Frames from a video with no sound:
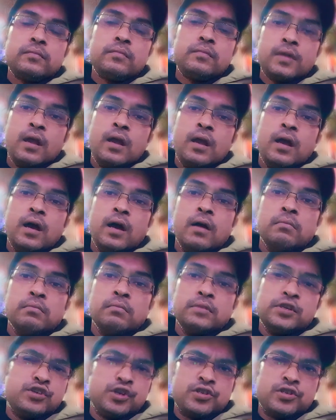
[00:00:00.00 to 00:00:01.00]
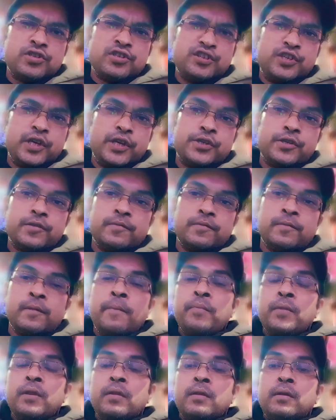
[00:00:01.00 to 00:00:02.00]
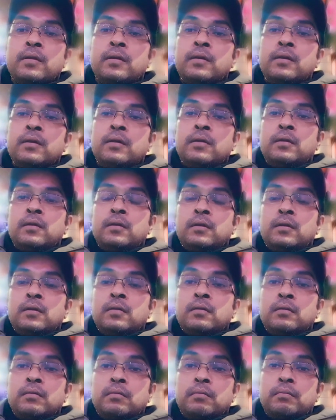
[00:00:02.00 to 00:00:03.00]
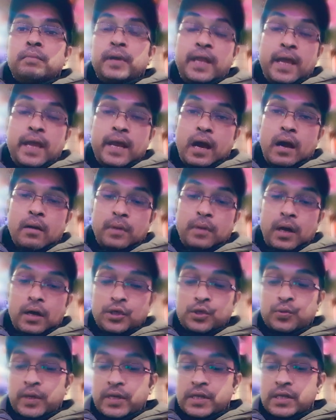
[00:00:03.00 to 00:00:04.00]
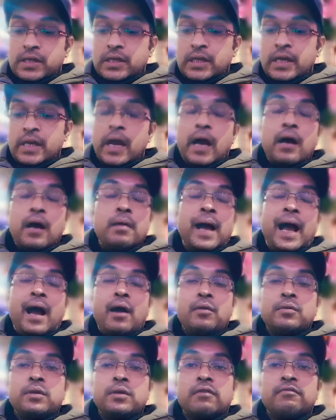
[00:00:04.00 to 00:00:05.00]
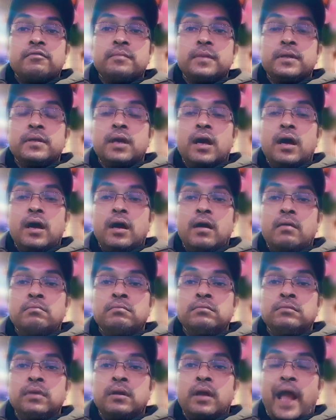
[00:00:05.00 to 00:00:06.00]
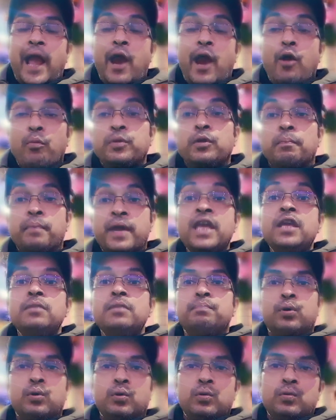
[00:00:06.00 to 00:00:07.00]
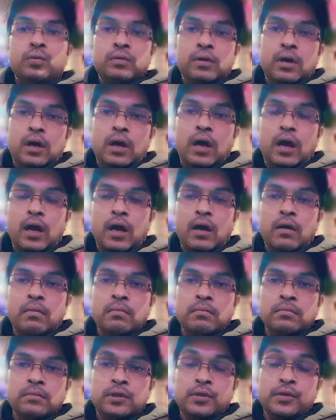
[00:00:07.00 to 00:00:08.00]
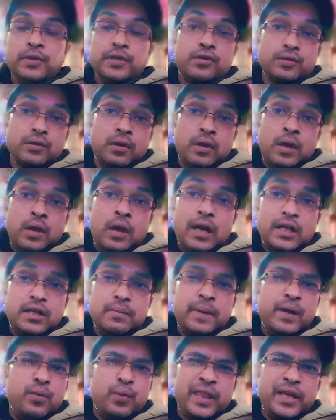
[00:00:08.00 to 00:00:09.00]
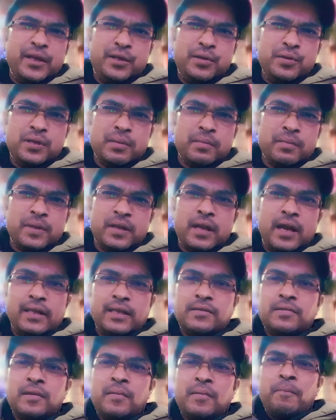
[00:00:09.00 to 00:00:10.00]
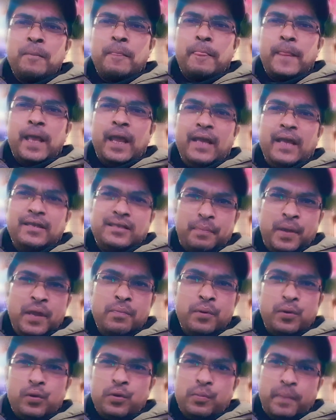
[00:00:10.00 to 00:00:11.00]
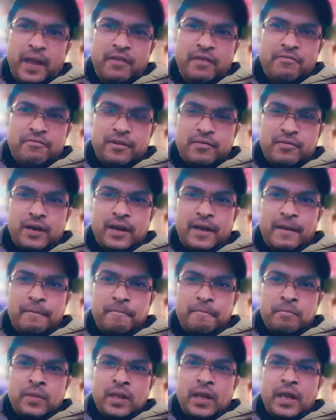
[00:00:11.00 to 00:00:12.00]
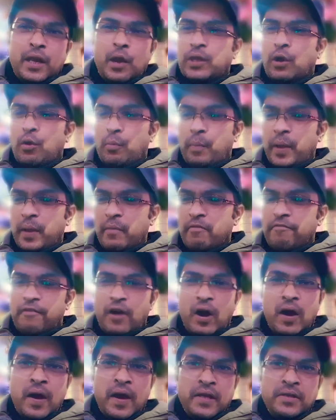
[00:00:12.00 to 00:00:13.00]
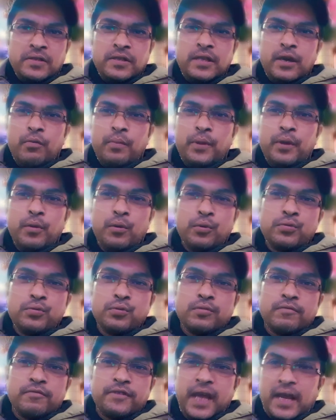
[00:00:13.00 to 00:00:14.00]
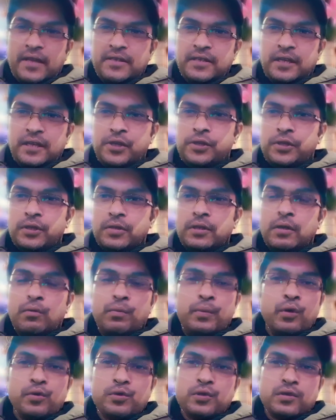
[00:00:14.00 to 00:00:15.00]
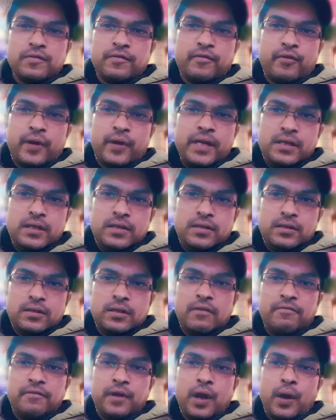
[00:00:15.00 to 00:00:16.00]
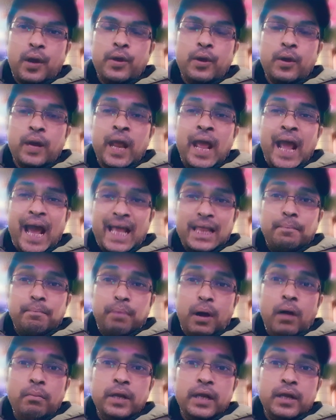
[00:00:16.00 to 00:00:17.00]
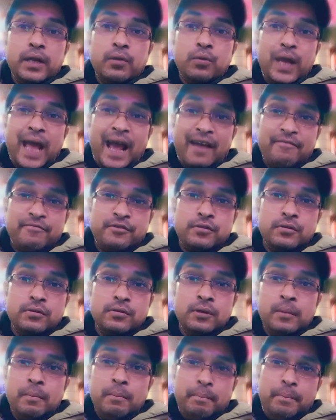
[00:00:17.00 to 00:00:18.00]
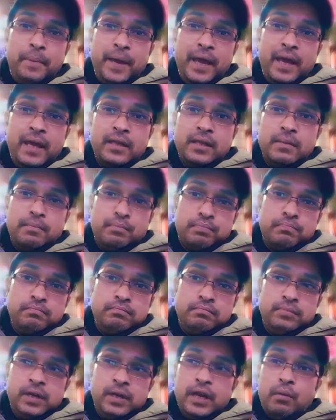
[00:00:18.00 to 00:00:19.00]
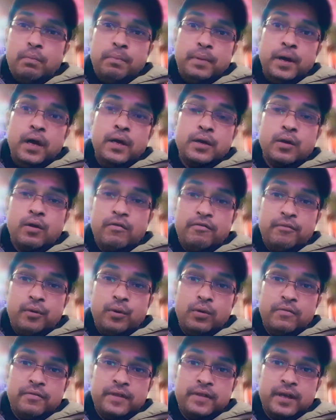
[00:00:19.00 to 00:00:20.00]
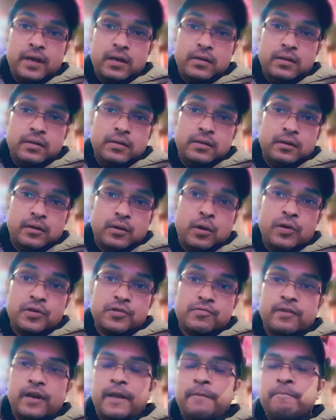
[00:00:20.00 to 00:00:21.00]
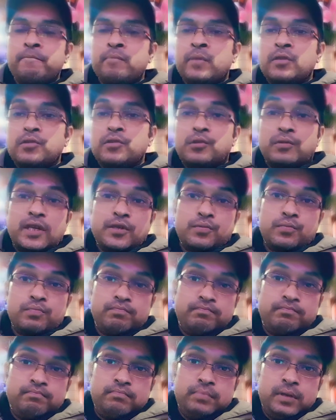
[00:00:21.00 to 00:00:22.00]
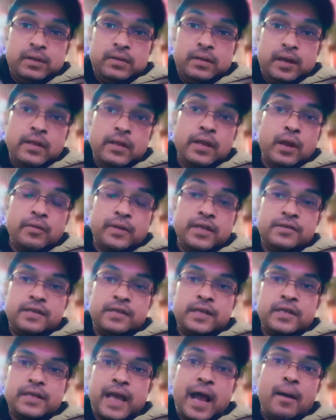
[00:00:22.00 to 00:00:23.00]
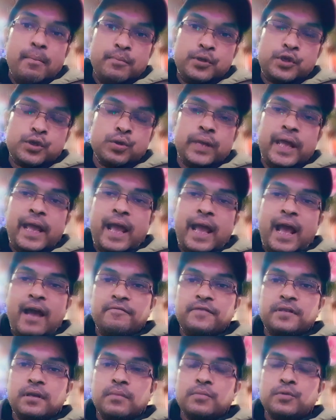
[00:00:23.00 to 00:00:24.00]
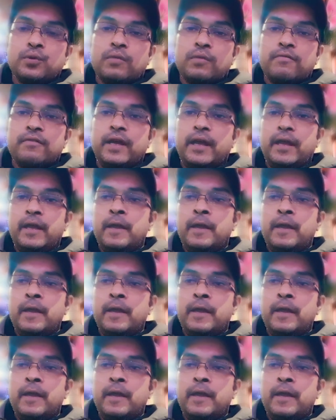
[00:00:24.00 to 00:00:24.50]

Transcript: It's just a suggestion. But yeah, I just want to see how the government help the people do this, because ultimately, when they do something like this, it's the people who pay for it, right? You know, there'll be fines, there'll be all sorts of taxation, there'll be all sorts of crazy stuff going on, and the public will have to bear the burden of all of the costs, right? So there's these things. I'm sure they have some sort of a